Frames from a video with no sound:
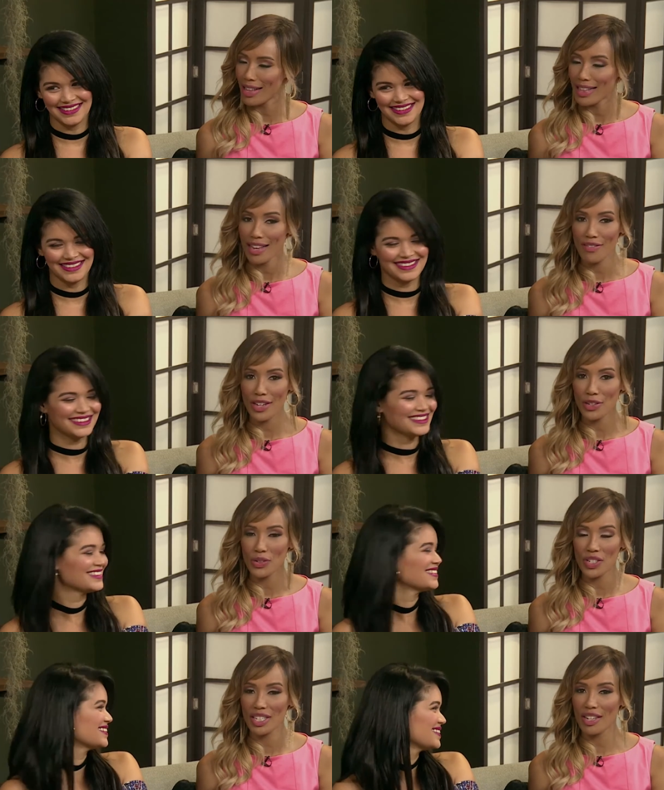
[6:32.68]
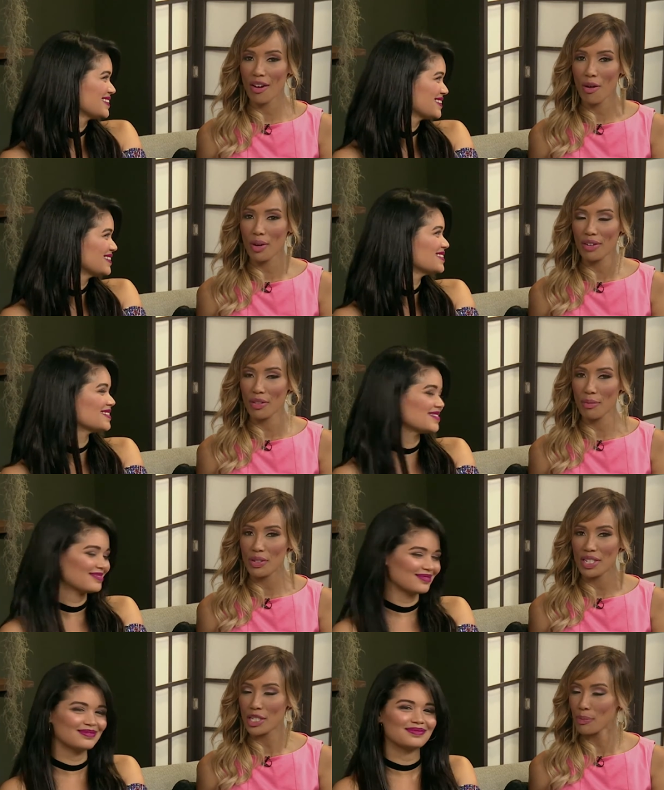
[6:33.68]
Speaker 1: Well, I love that. You certainly are one of the
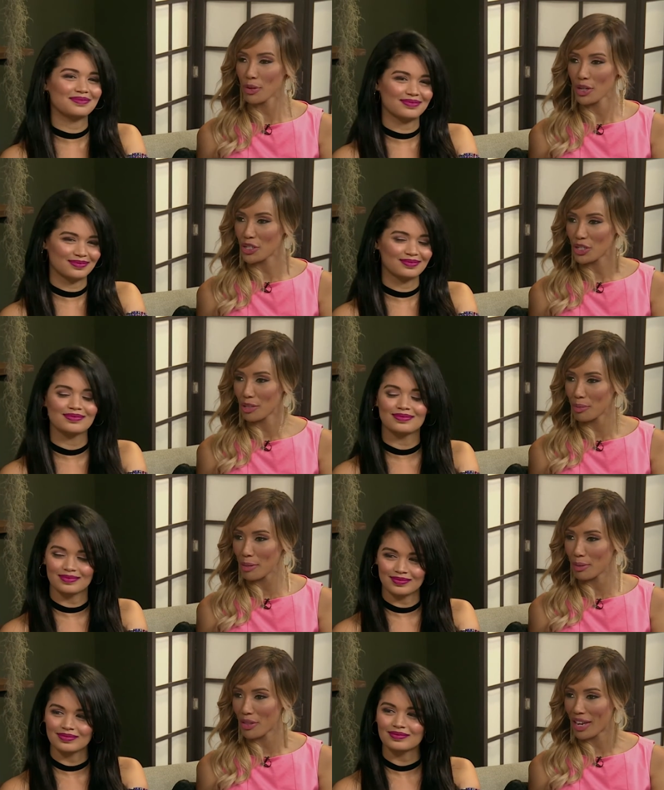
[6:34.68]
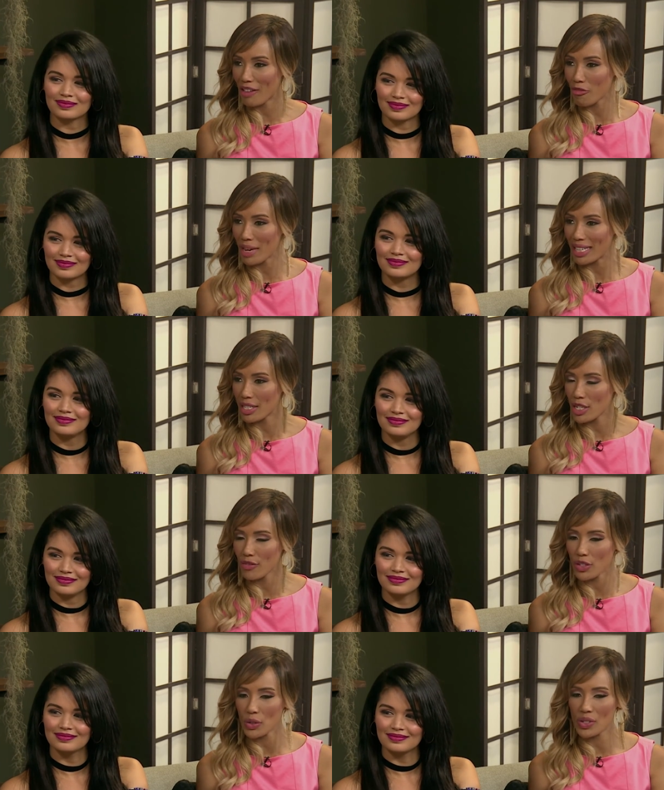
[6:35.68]
most inspirational people that Thank I've met. You. And
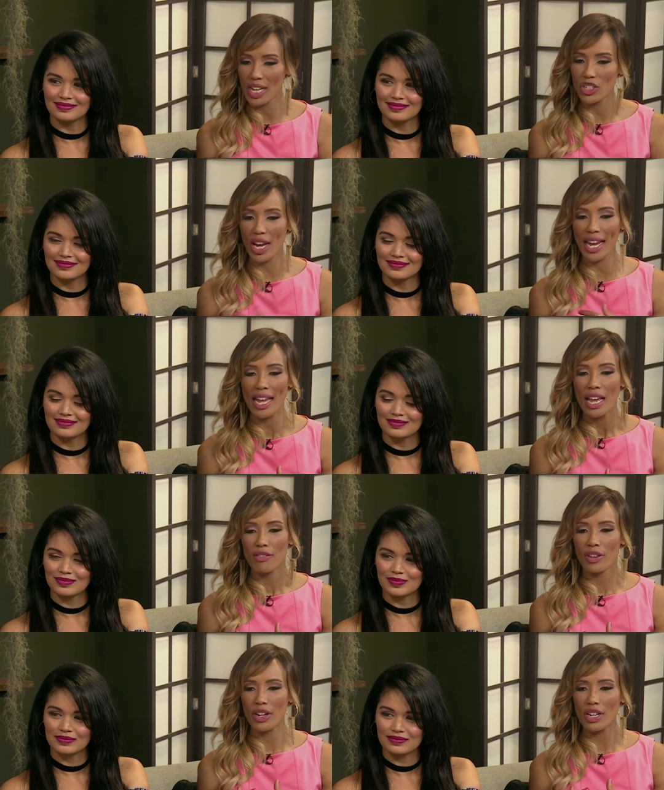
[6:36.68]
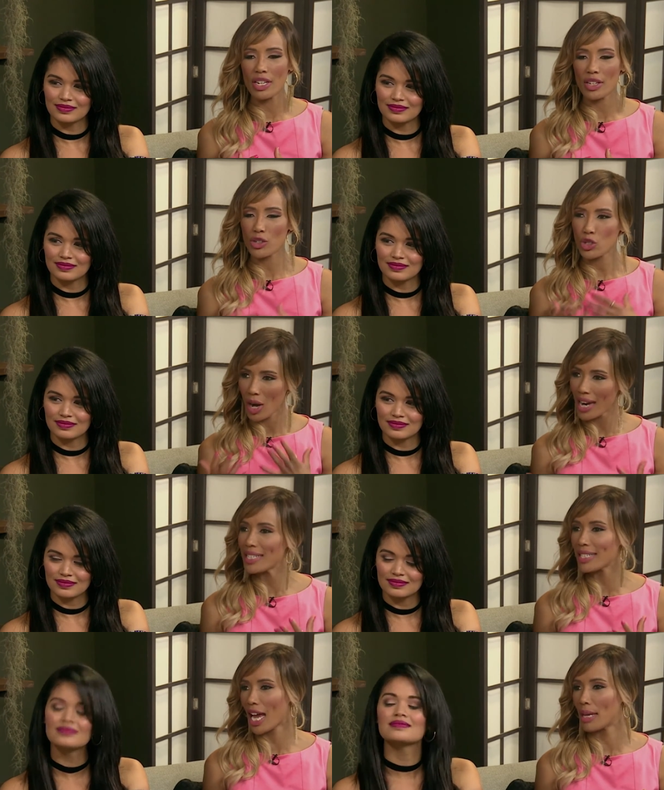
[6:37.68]
you've used such a very, you know,
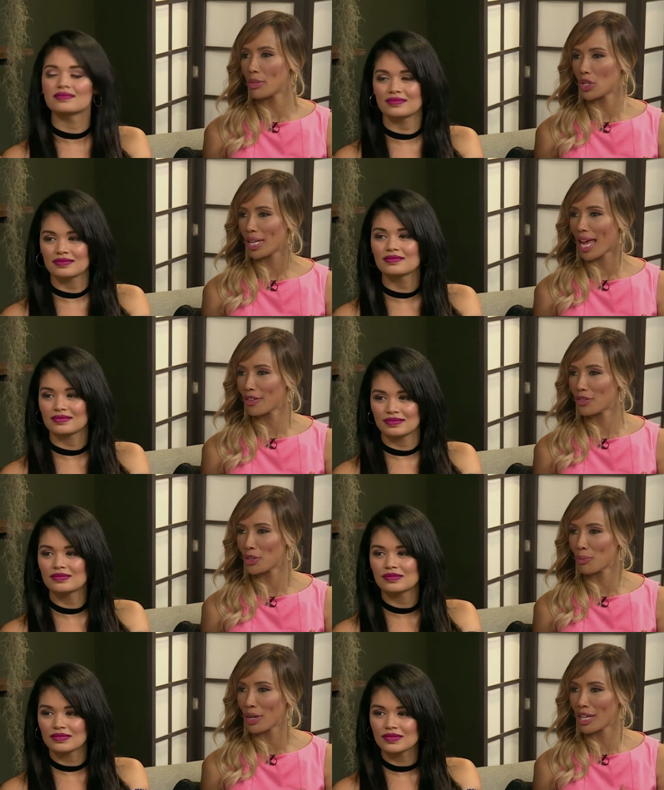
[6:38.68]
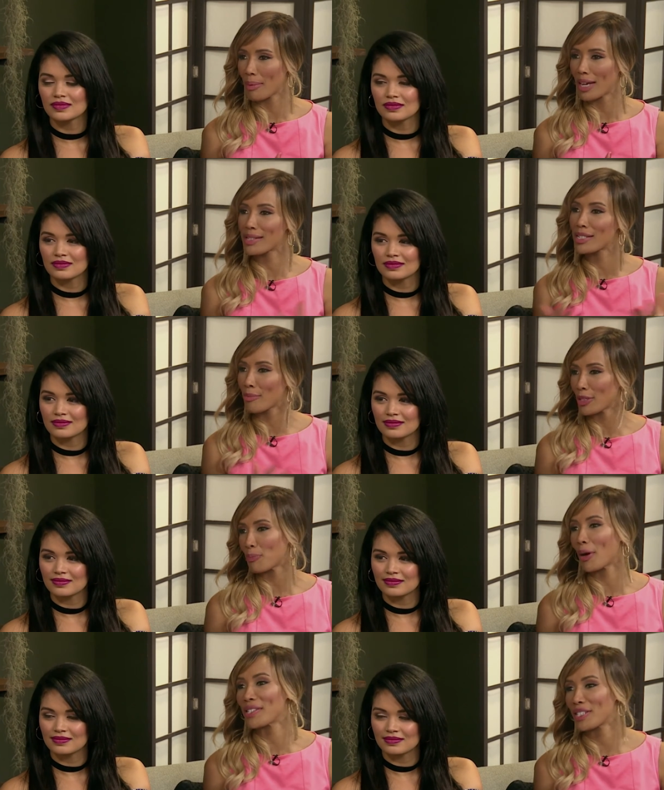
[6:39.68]
trying time in your life to yeah. bring about so
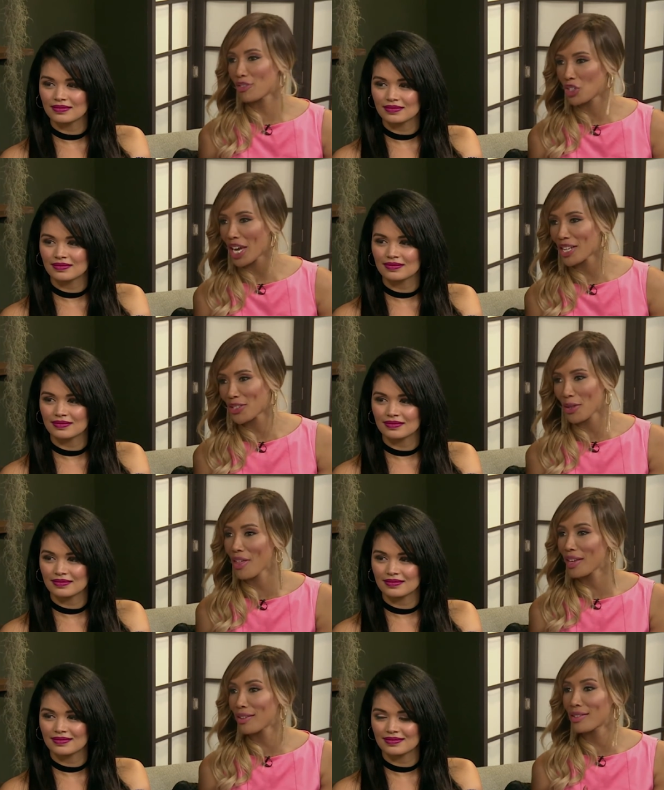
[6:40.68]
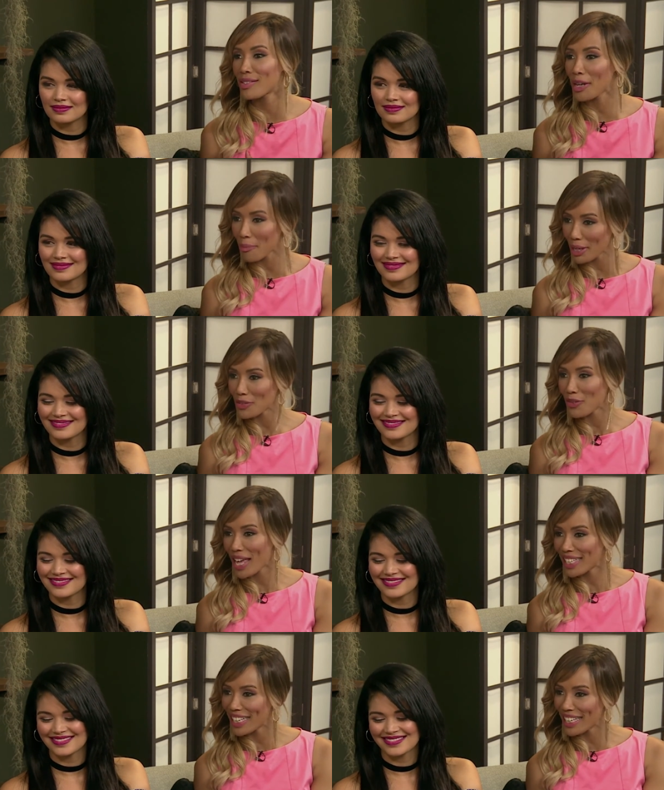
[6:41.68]
much positive change. So thank you so much for that,